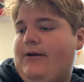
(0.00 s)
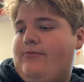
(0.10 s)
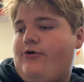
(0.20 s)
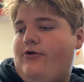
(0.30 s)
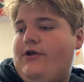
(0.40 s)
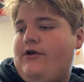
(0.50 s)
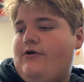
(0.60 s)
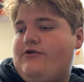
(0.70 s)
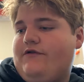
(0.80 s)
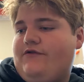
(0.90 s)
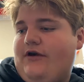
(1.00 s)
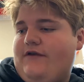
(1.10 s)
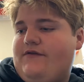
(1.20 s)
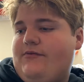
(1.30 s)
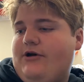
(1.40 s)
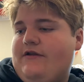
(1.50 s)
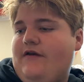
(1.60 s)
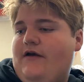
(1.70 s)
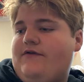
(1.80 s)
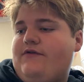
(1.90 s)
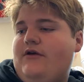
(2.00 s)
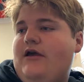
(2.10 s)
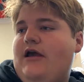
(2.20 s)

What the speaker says: iPad Pro here just so I can see what it does.